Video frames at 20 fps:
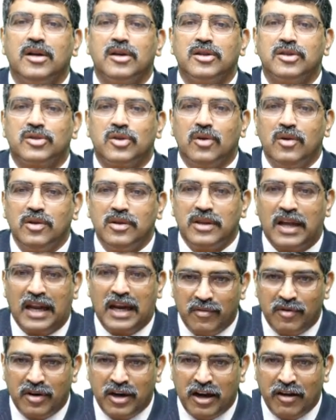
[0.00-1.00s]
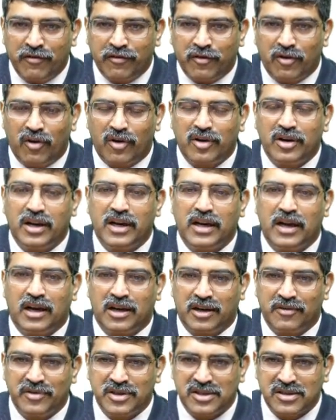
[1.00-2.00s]
So the left coronary
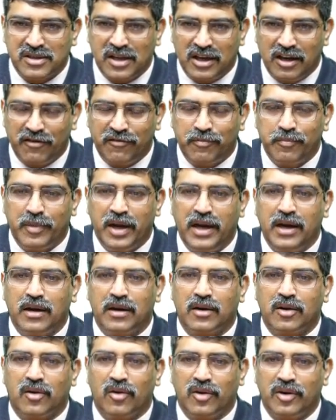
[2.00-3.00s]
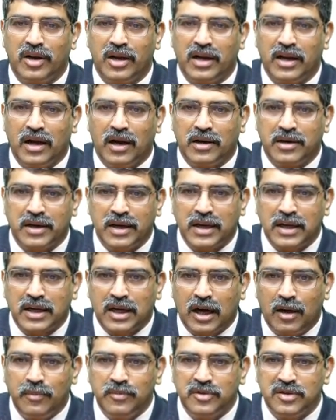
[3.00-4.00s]
artery, which is the left main coronary artery,
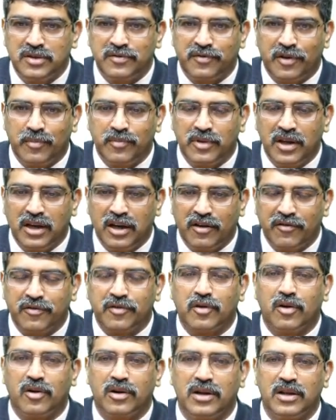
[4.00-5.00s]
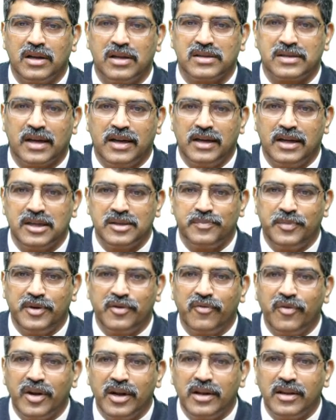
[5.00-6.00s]
comes from the left coronary sinus
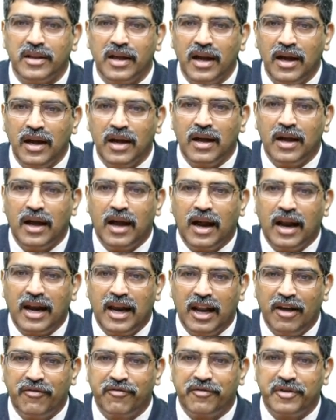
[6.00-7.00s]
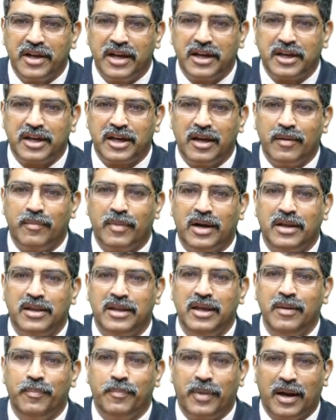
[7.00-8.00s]
between the left atrium and
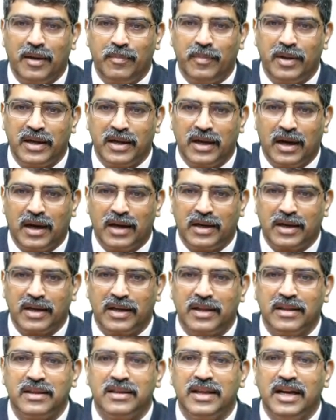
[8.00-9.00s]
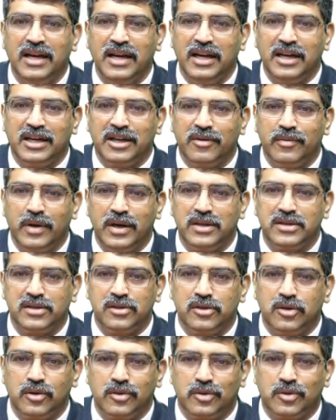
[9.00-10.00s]
the pulmonary artery. Then it divides
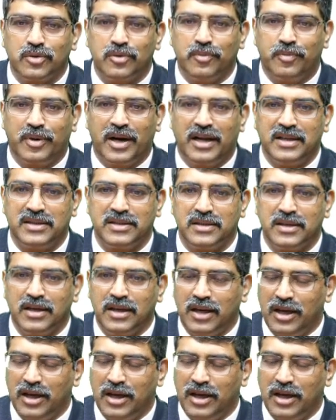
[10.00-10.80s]
into two branches.